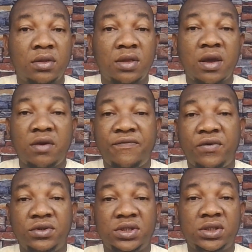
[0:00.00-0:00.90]
Thank you
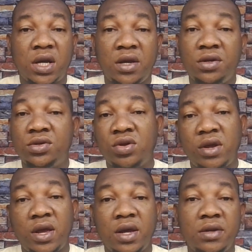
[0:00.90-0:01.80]
for staying to
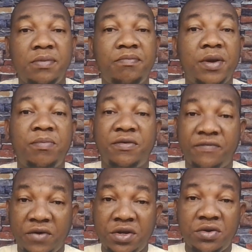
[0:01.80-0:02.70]
the end. But
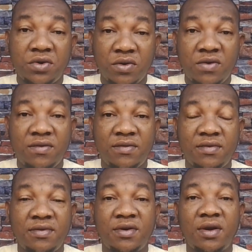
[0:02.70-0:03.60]
before you go,
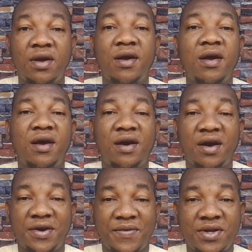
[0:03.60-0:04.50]

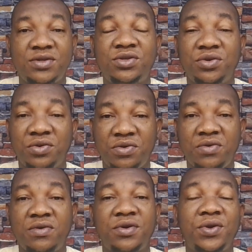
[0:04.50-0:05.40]
I want to
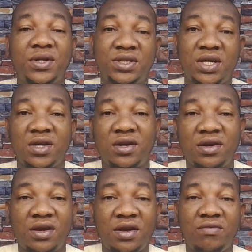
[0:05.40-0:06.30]
know your take
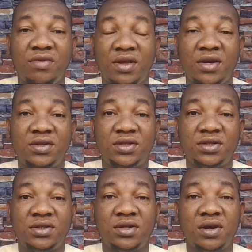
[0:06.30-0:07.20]
in
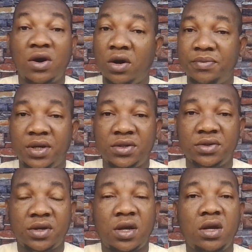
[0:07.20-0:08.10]
this update,
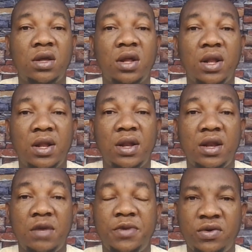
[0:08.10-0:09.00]
okay?
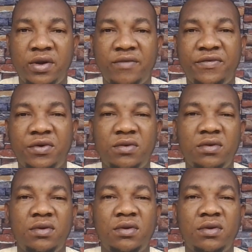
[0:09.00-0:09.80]
Let me know your view.